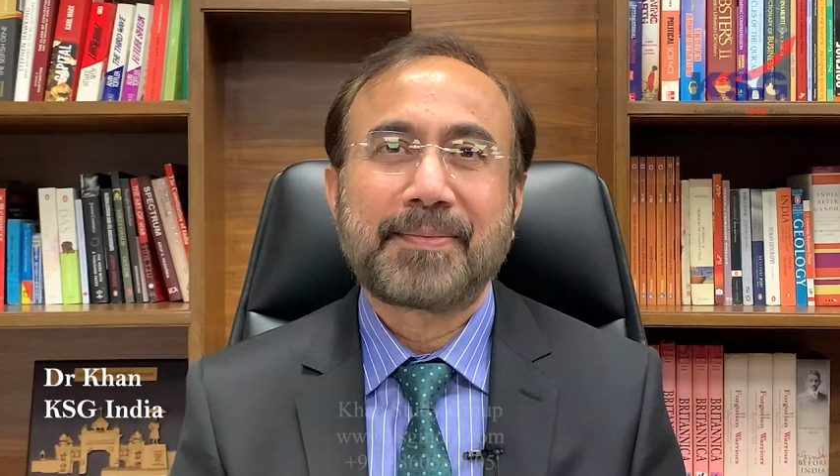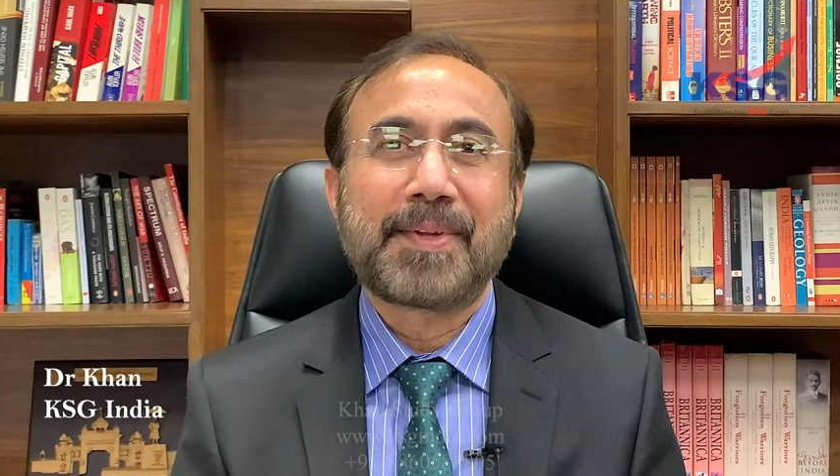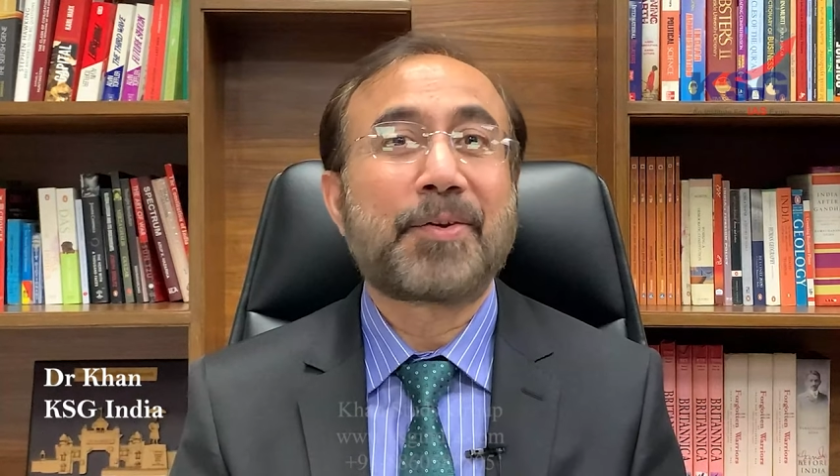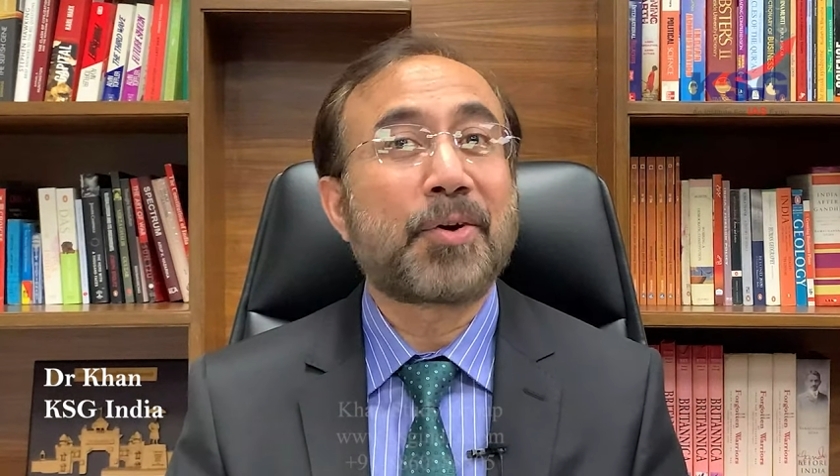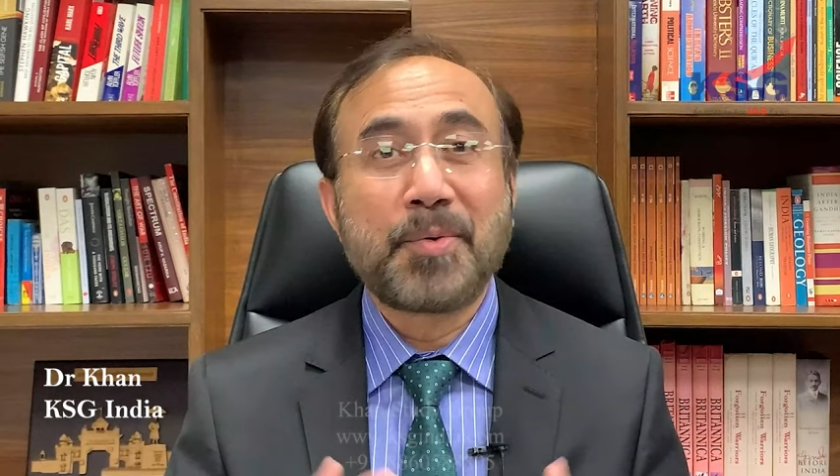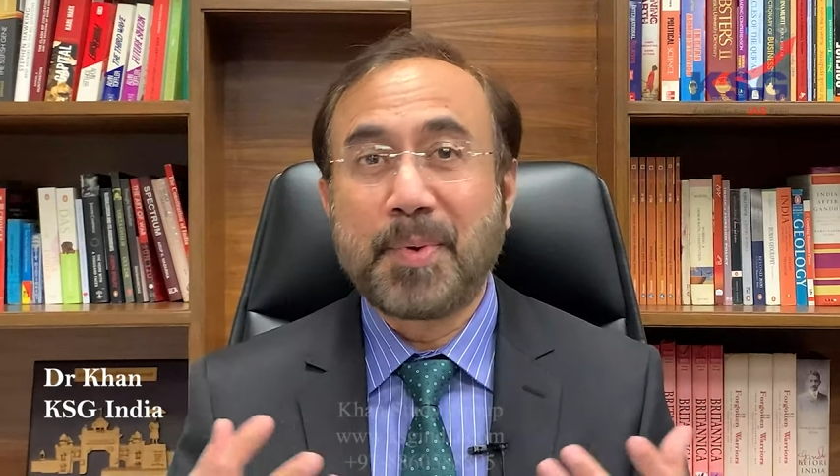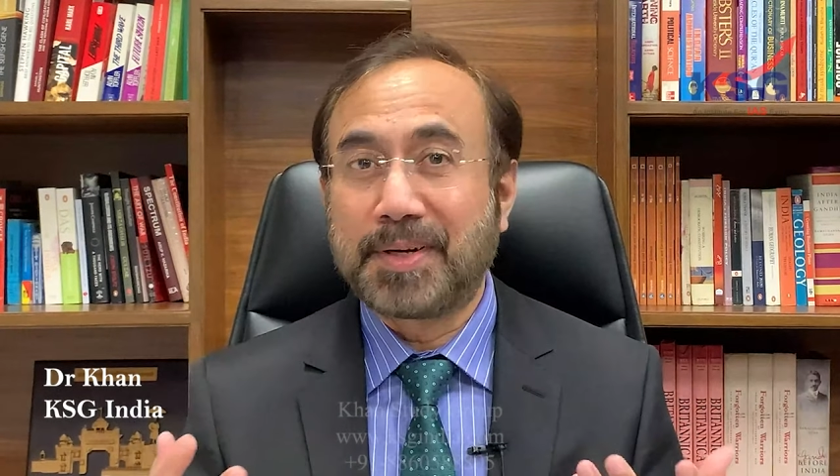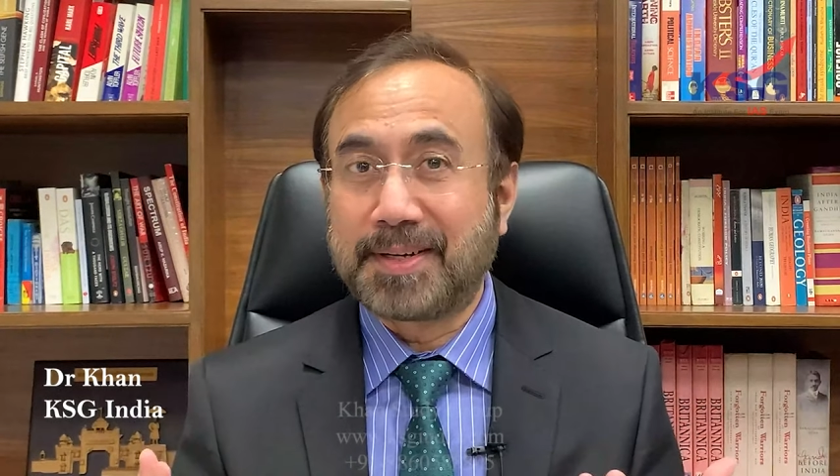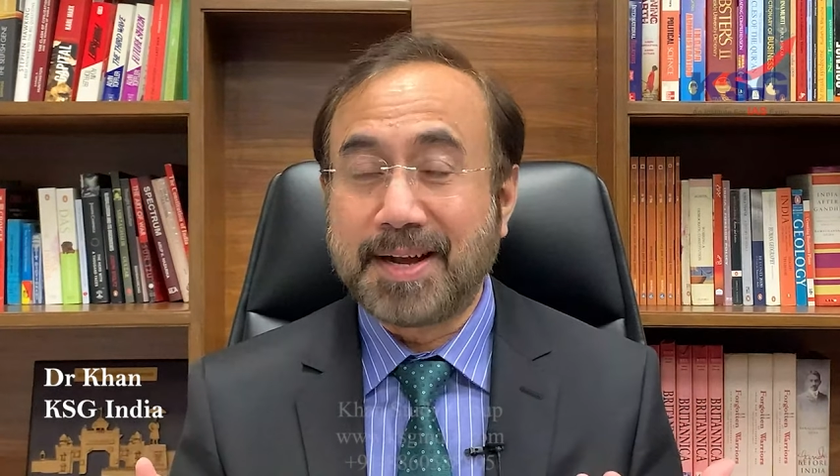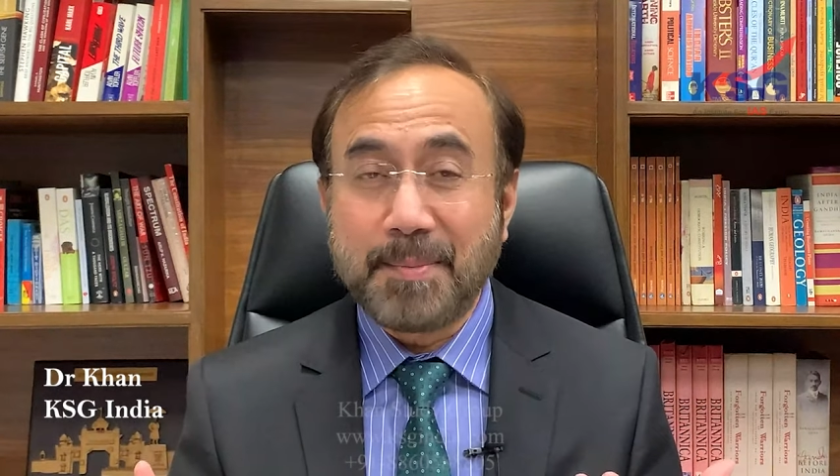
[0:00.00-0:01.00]
They're talking
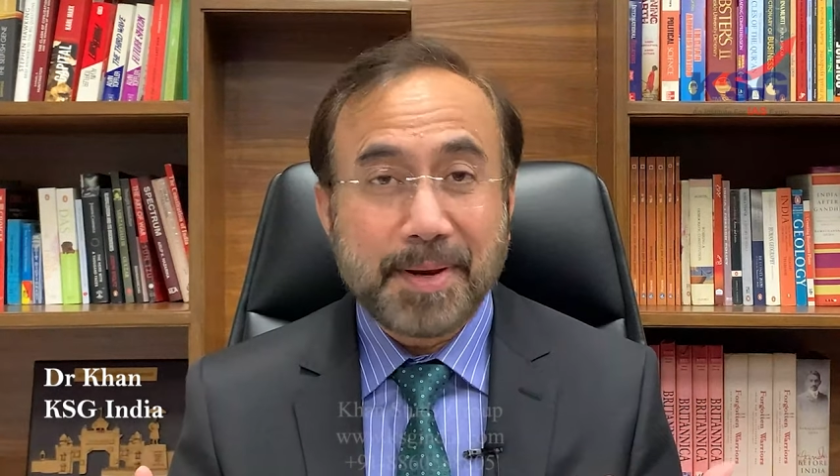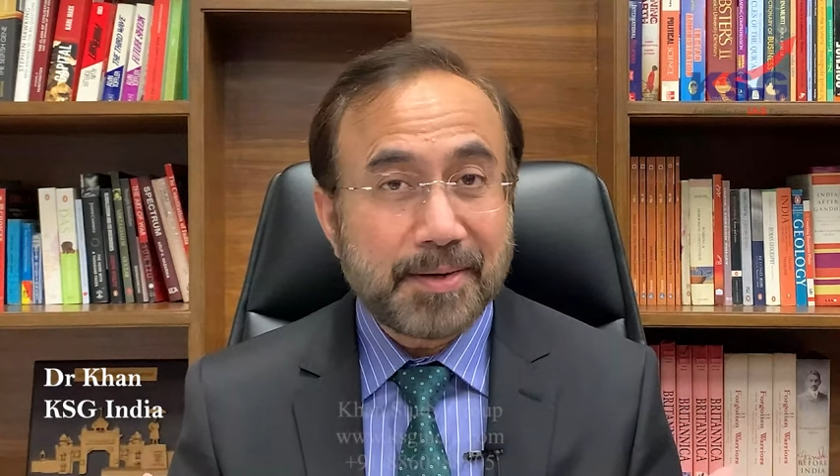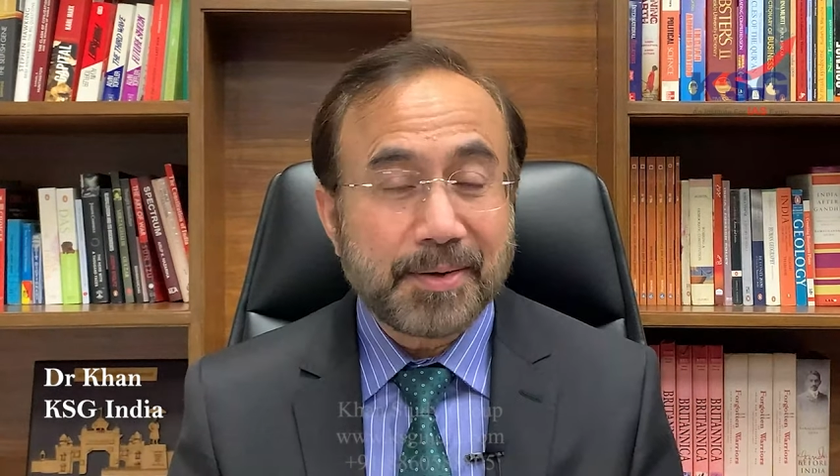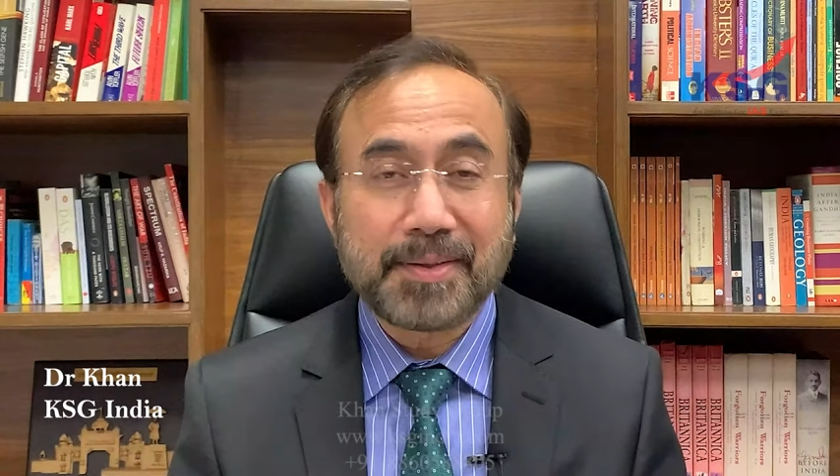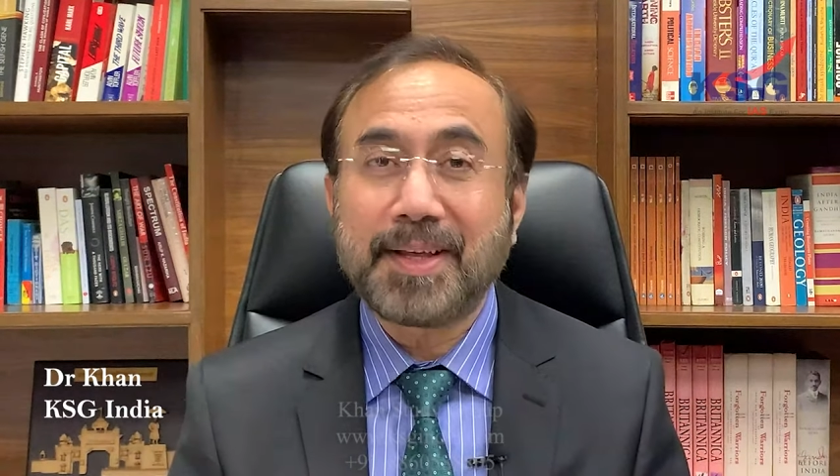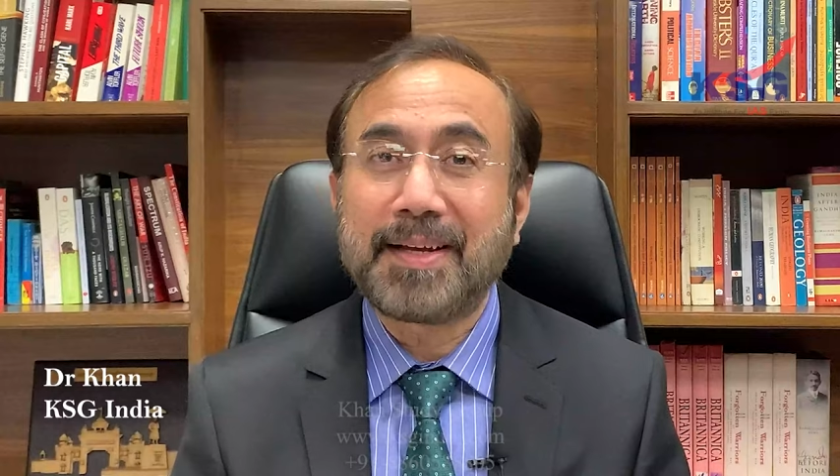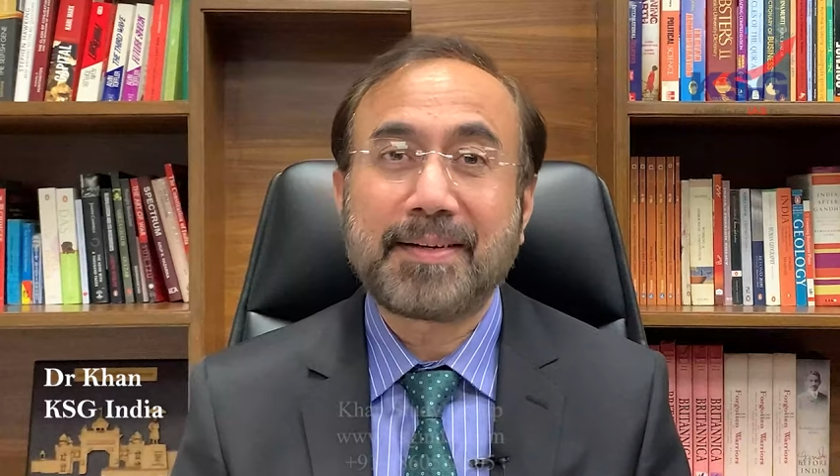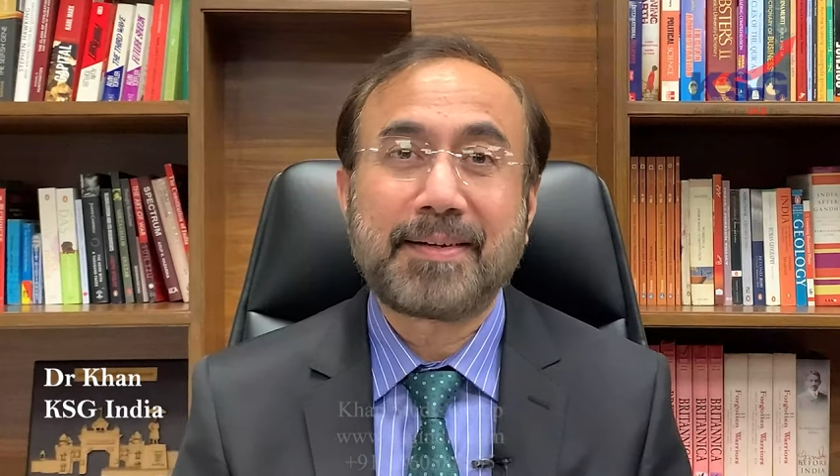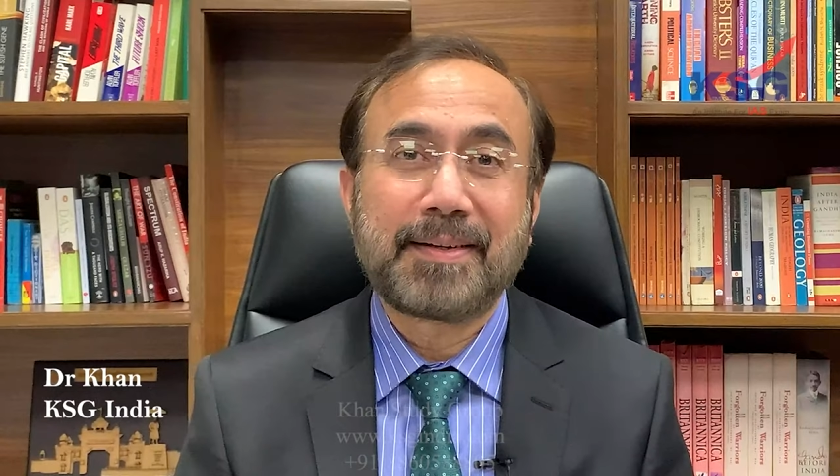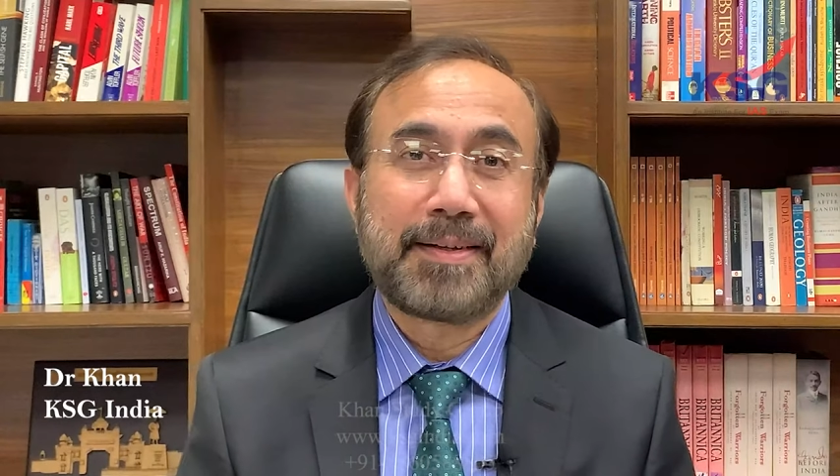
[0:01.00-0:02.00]
about comment on
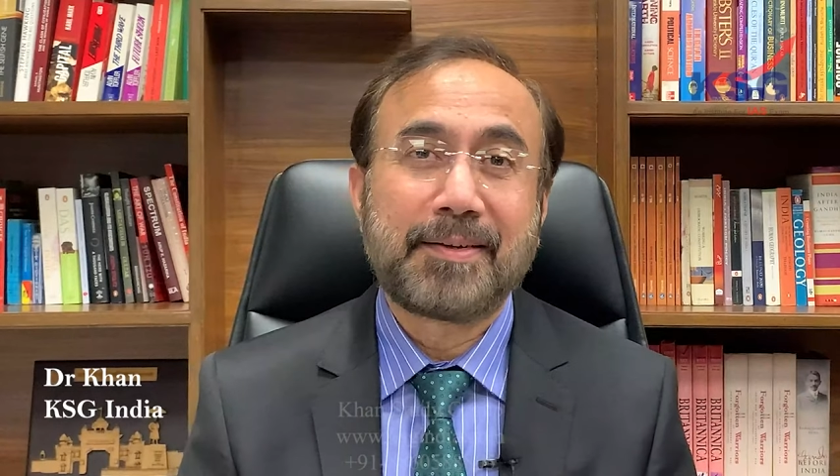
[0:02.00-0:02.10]
that,